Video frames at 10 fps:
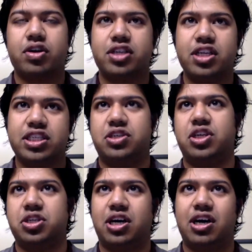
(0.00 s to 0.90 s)
a
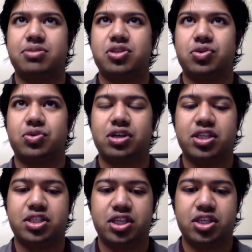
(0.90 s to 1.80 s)
decentralized autonomous
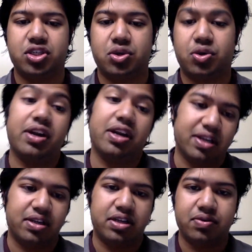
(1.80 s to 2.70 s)
organization or
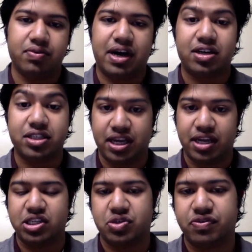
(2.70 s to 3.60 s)
in, in reality
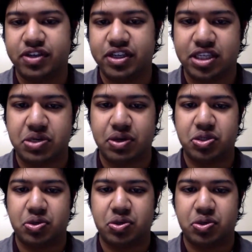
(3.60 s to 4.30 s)
any sort of decentralized